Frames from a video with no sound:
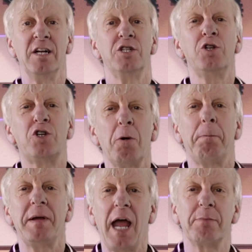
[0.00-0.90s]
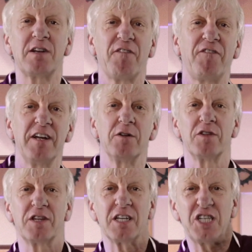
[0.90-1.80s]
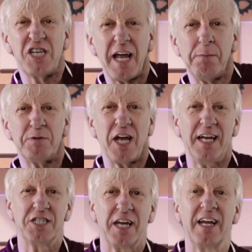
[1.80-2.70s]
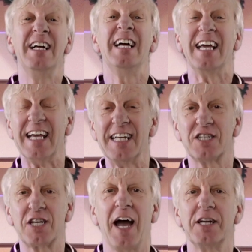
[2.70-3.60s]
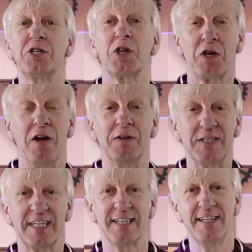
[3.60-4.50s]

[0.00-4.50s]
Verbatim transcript: you should be able to feel the shape changing inside your throat.